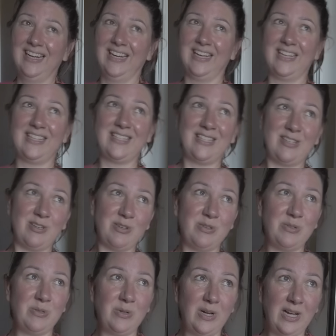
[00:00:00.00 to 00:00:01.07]
It's
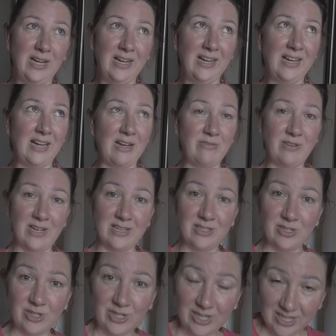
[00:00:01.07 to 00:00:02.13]
too
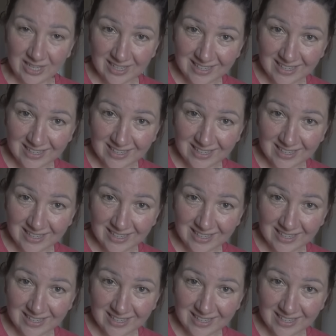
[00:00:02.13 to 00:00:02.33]
haphazard.